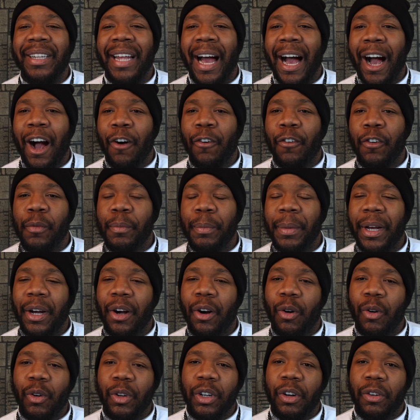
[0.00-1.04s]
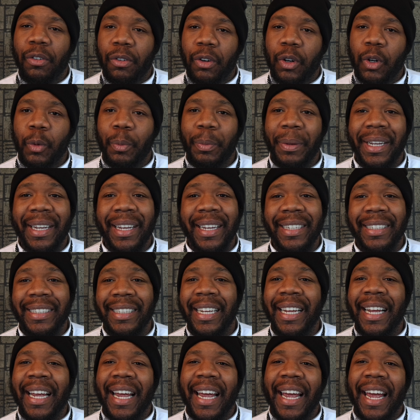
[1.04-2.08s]
the alpha male on the road because
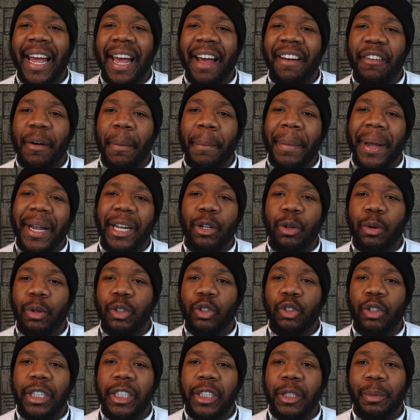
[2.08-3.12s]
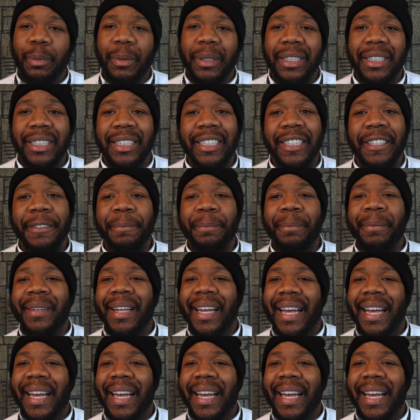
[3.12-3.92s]
it have a manual transmission